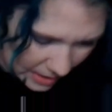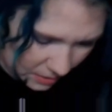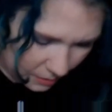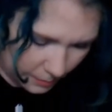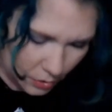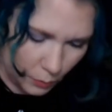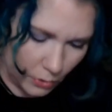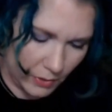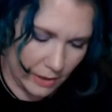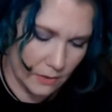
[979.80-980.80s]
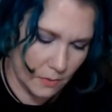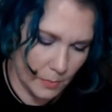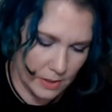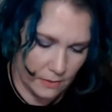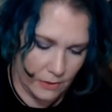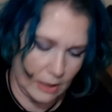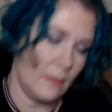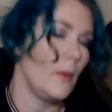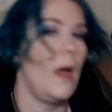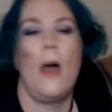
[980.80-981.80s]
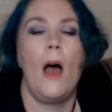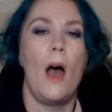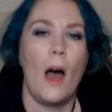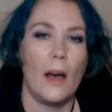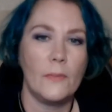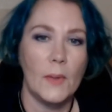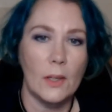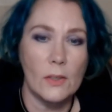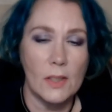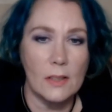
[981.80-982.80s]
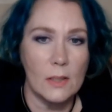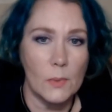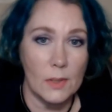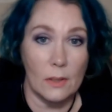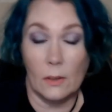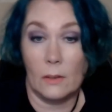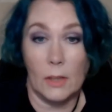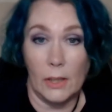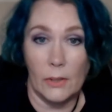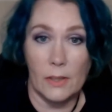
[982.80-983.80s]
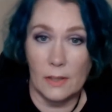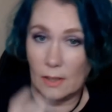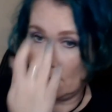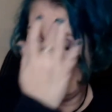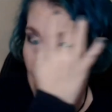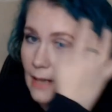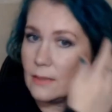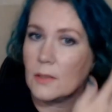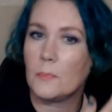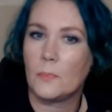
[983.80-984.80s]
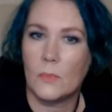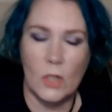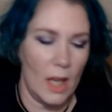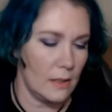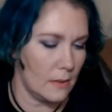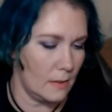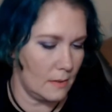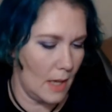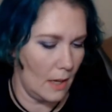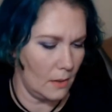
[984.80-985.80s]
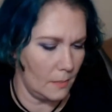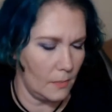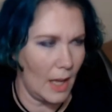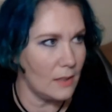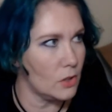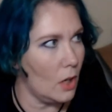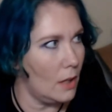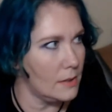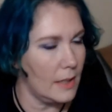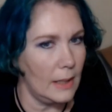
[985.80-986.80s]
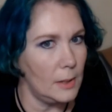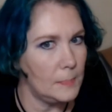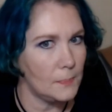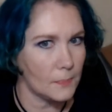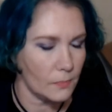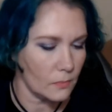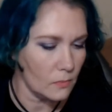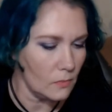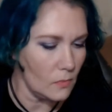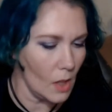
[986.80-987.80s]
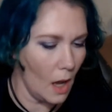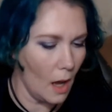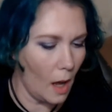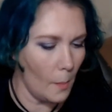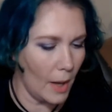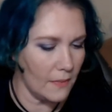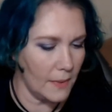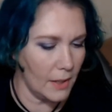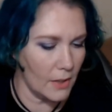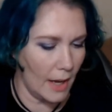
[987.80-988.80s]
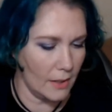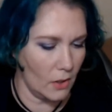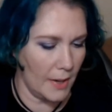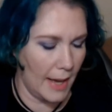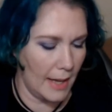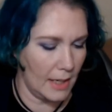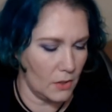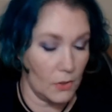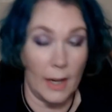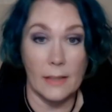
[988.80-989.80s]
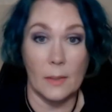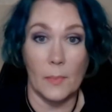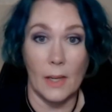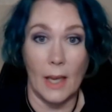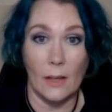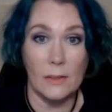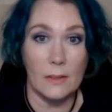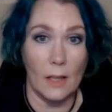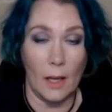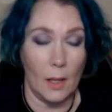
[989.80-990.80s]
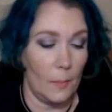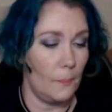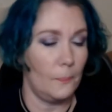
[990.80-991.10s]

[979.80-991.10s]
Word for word: oh, two more things from Pacifica. I figured since it was a clearance and a last chance sale, last call sale, I figured I'd go ahead and try something else. I'm